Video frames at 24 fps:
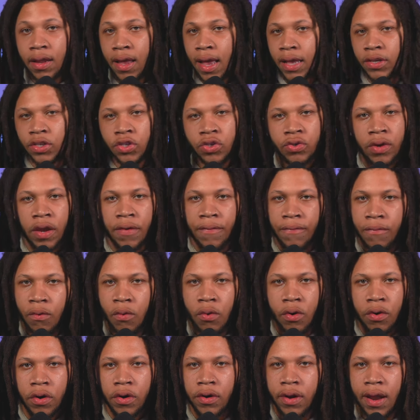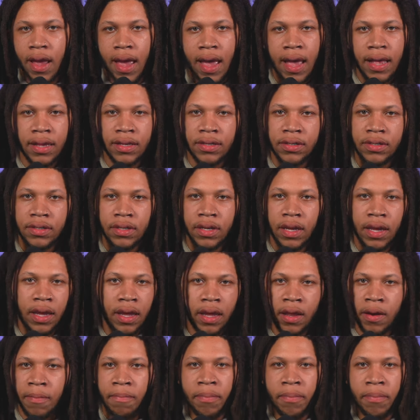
as straightforward as it